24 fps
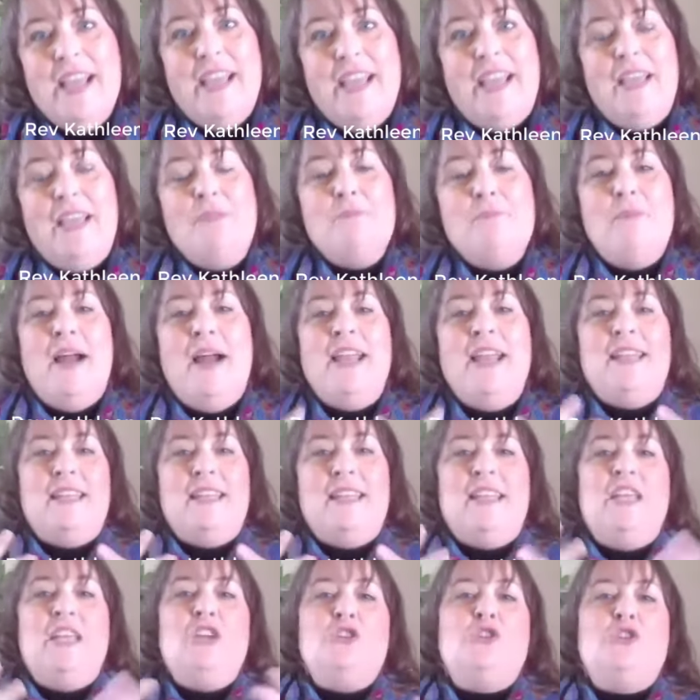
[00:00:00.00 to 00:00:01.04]
It might
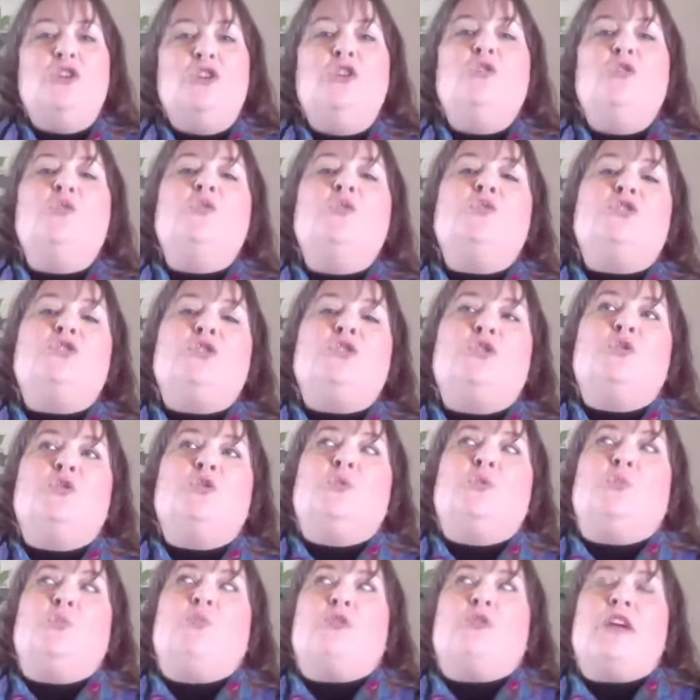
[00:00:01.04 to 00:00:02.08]
need you
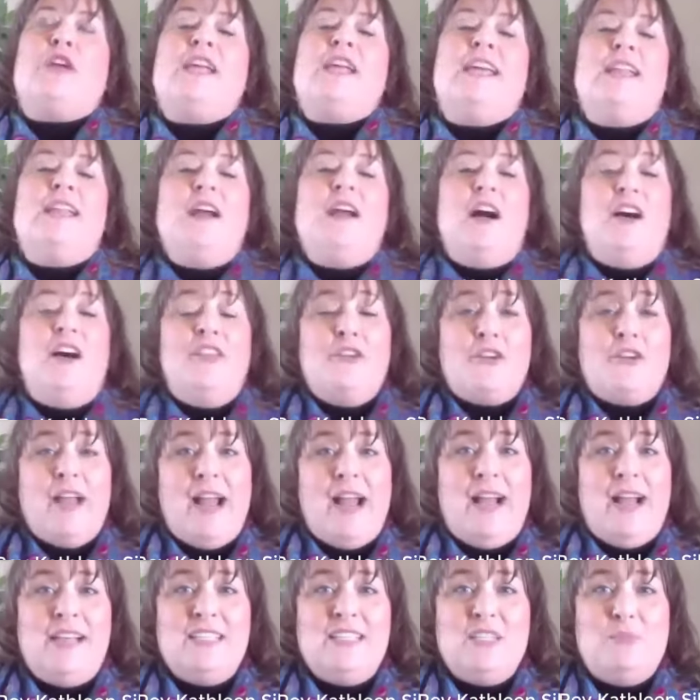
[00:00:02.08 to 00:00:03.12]
to bring in other
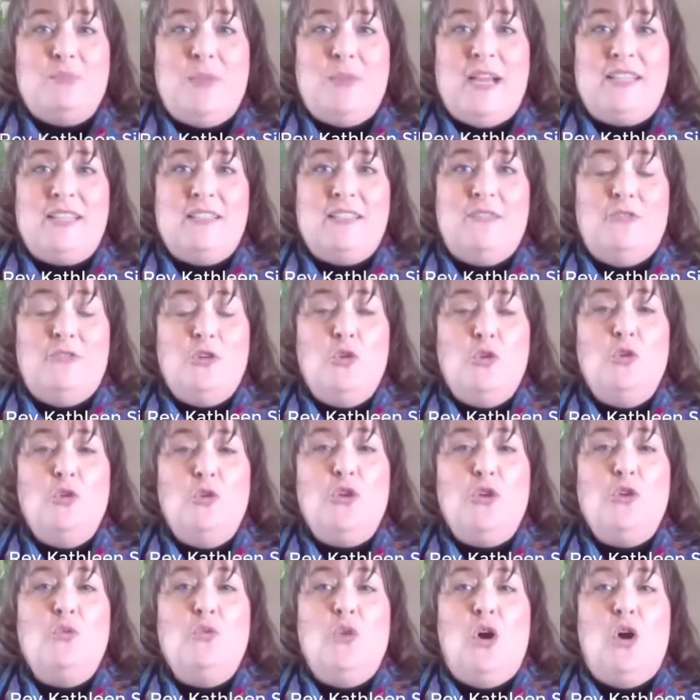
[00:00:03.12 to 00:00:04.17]
aspects of who
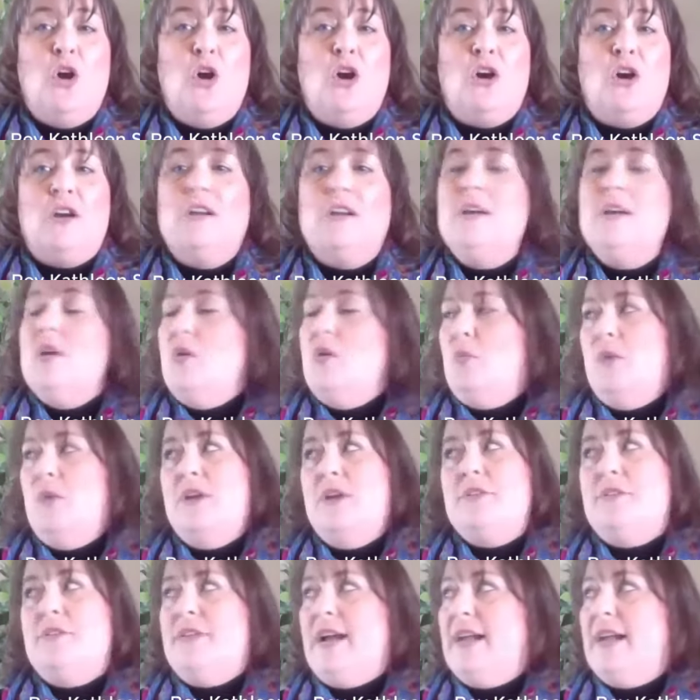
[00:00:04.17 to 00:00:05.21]
you are,
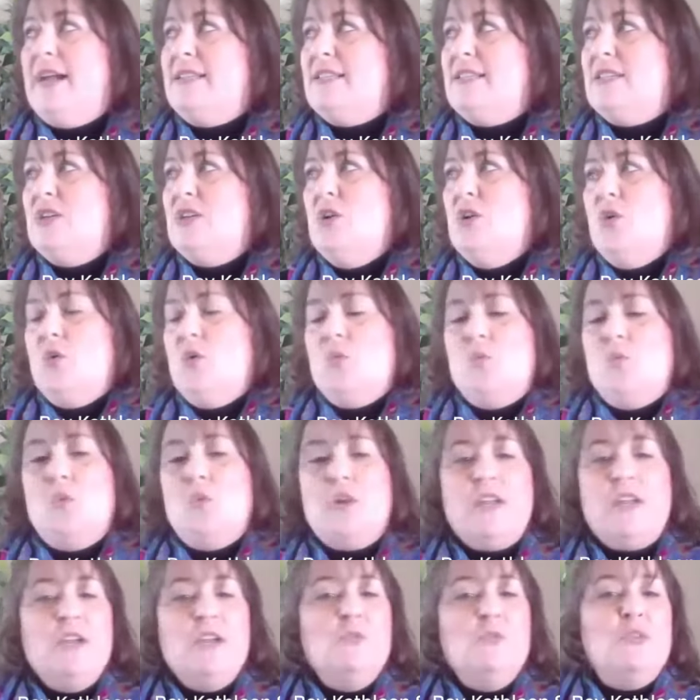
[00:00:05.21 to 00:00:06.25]
whether that's
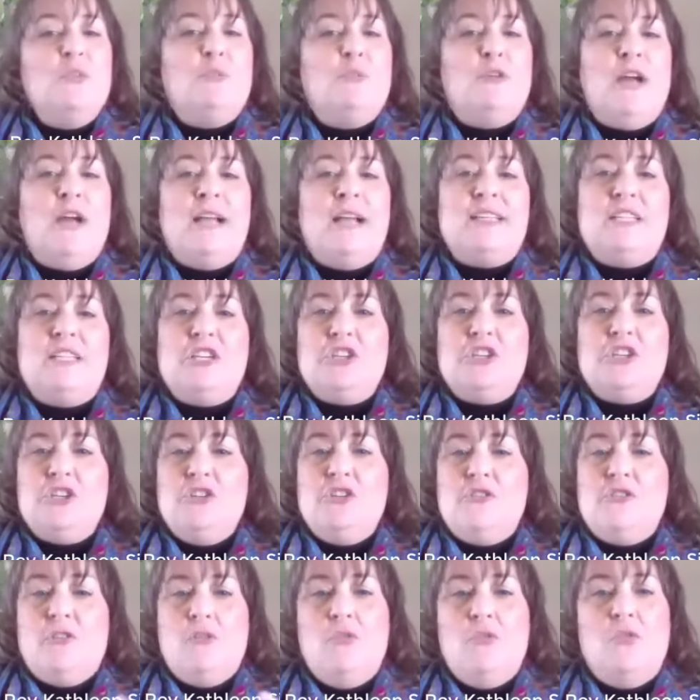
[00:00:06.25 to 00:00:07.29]
working with a
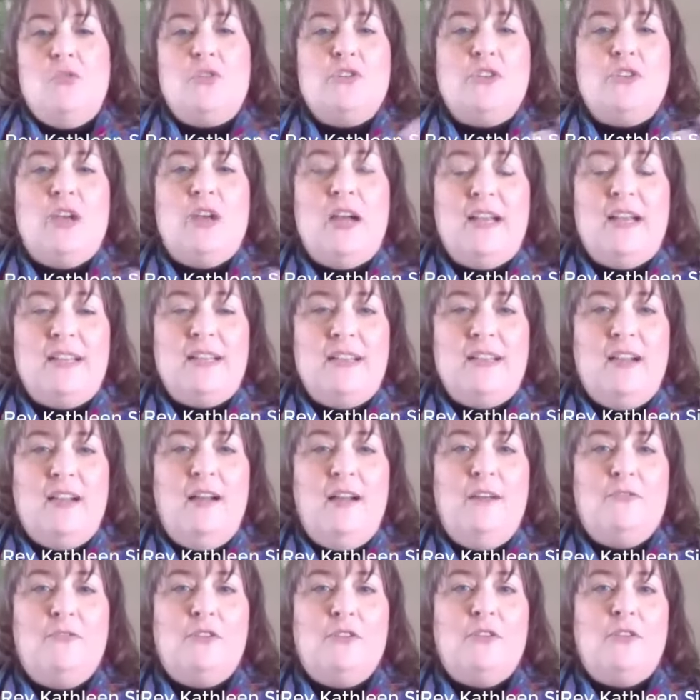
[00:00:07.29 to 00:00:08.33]
practitioner in order to
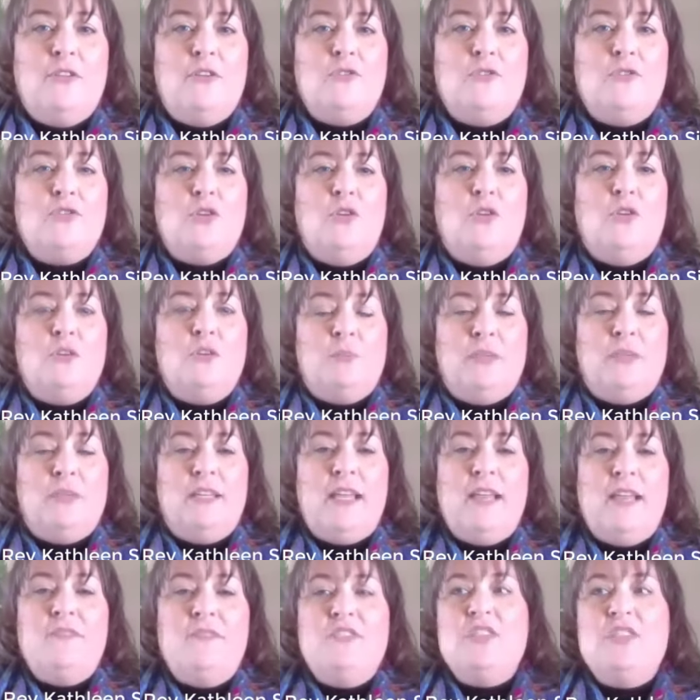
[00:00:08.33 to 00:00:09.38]
uncover those old
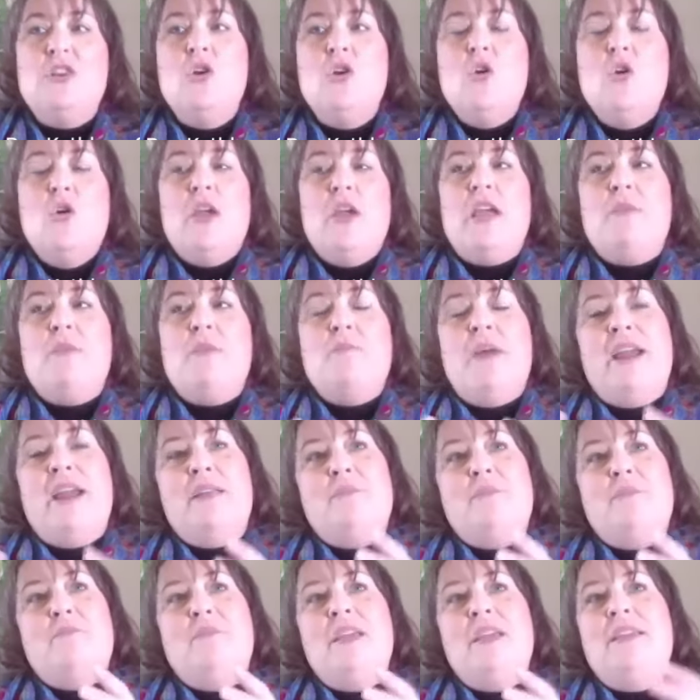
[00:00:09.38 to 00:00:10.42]
beliefs. It
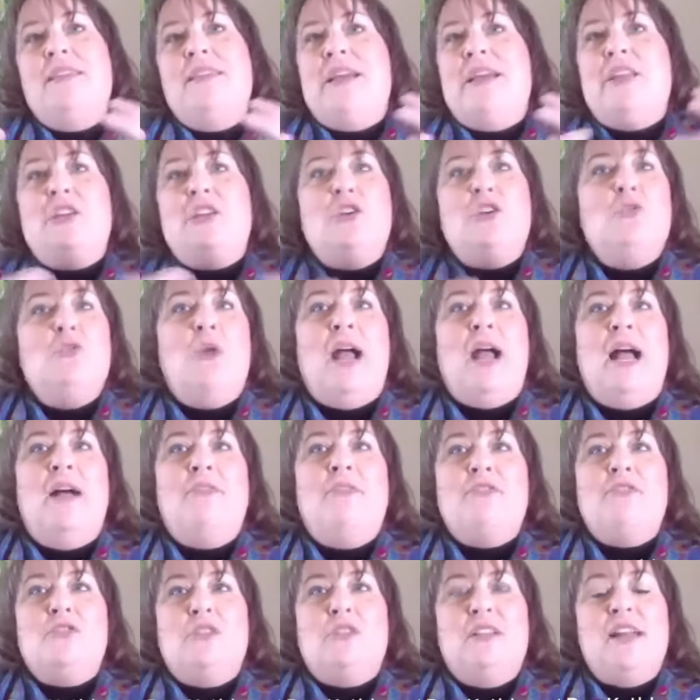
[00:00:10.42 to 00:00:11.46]
might mean that you
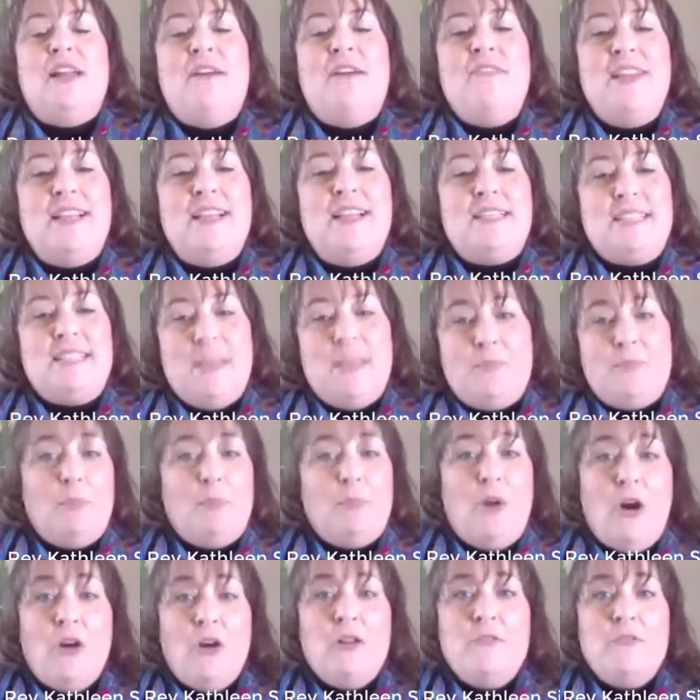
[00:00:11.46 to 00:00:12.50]
have to love and accept the
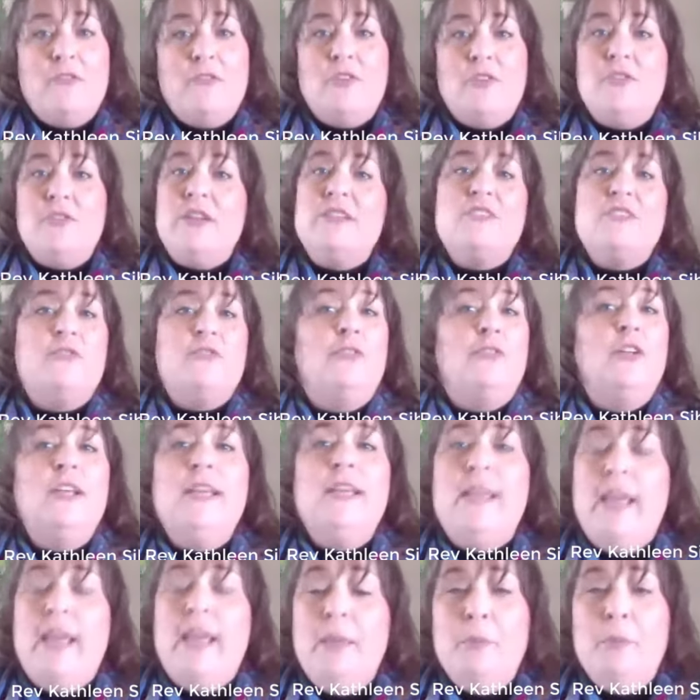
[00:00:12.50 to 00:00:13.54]
part of you that is fully
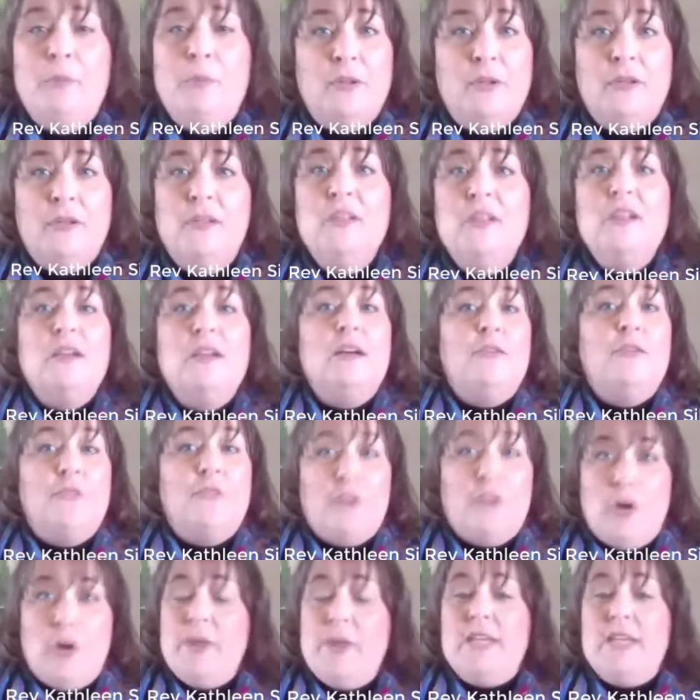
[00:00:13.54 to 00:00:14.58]
capable of
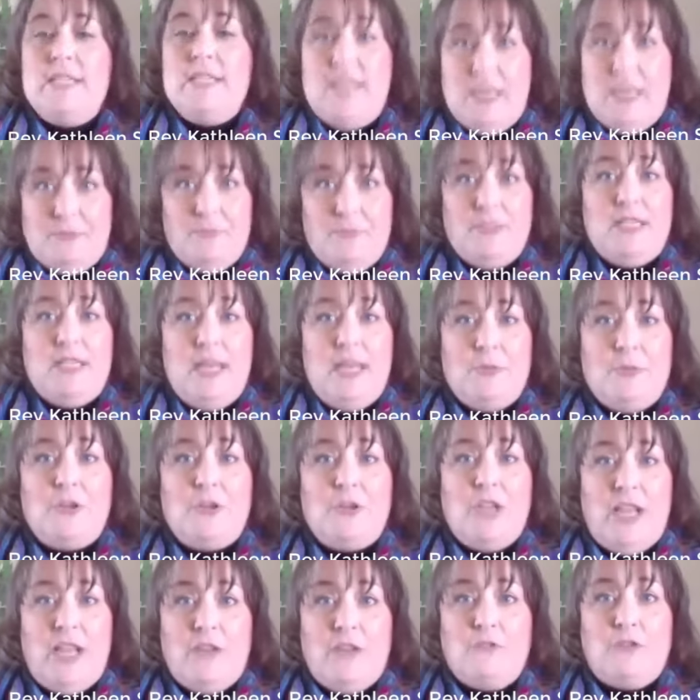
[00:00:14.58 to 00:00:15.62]
throwing a temper
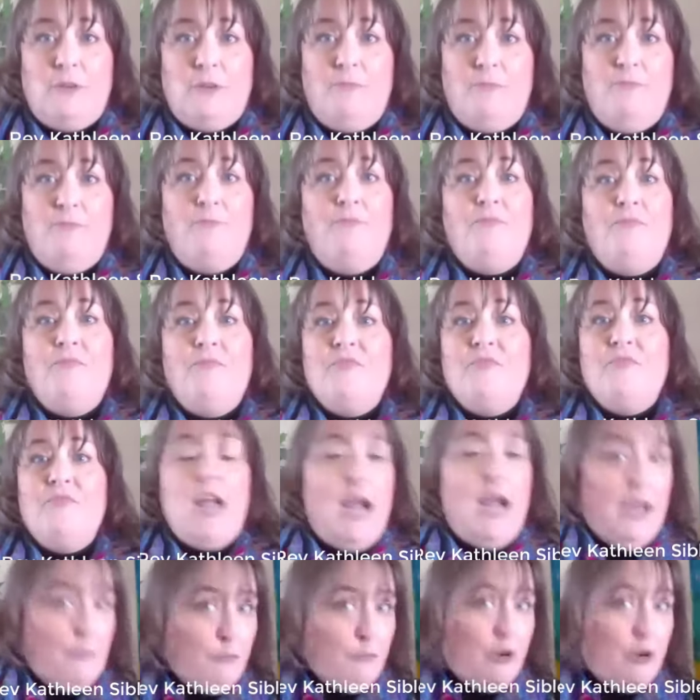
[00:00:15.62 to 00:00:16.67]
tantrum.
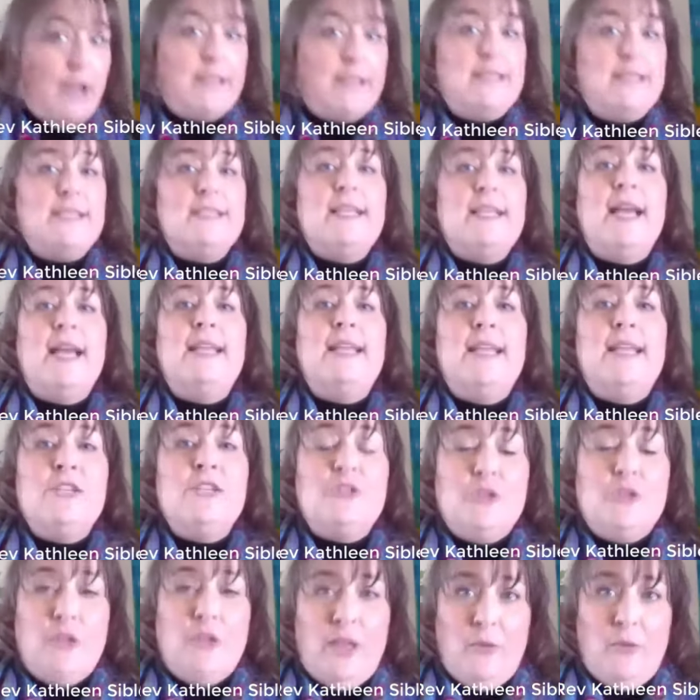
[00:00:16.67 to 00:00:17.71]
I practiced that
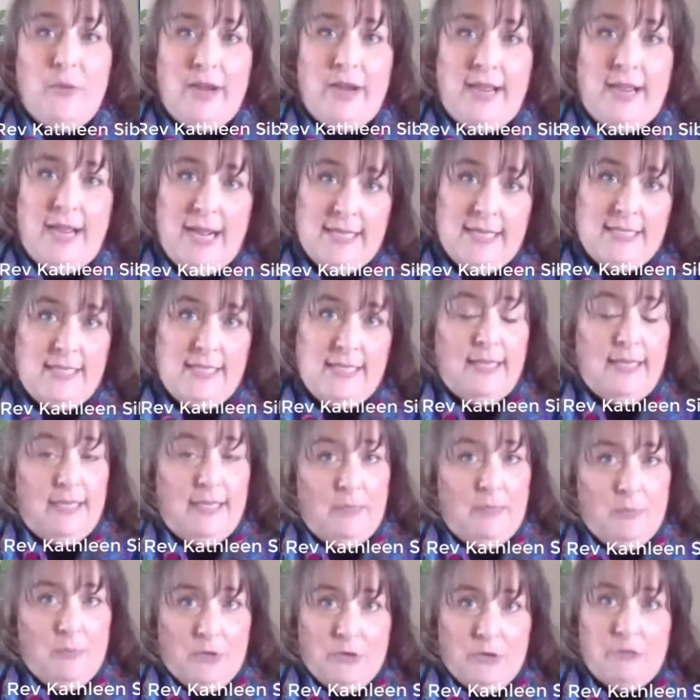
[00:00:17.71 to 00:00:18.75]
yesterday when I
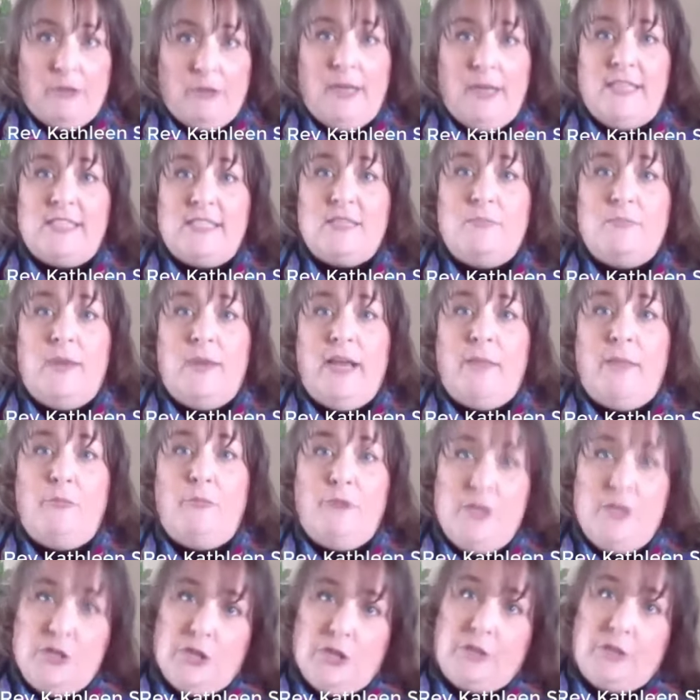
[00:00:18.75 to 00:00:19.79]
accidentally murderized my
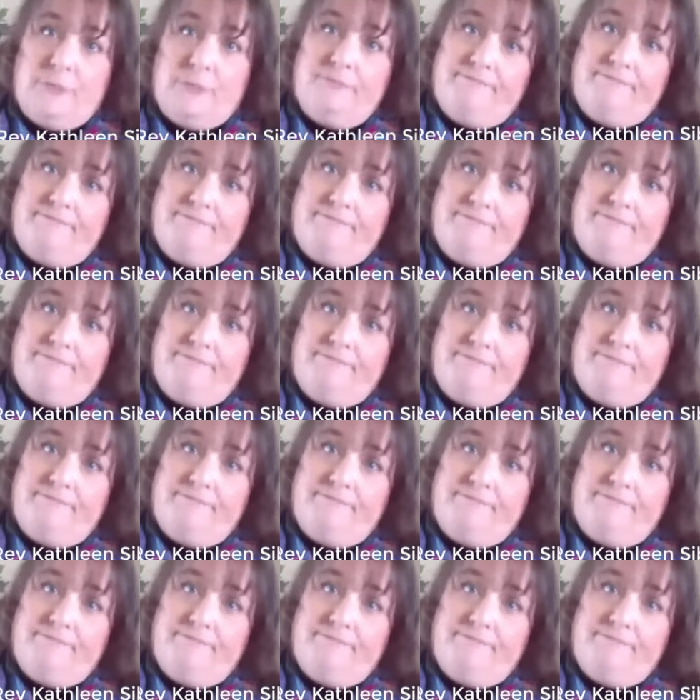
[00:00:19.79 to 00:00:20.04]
printer.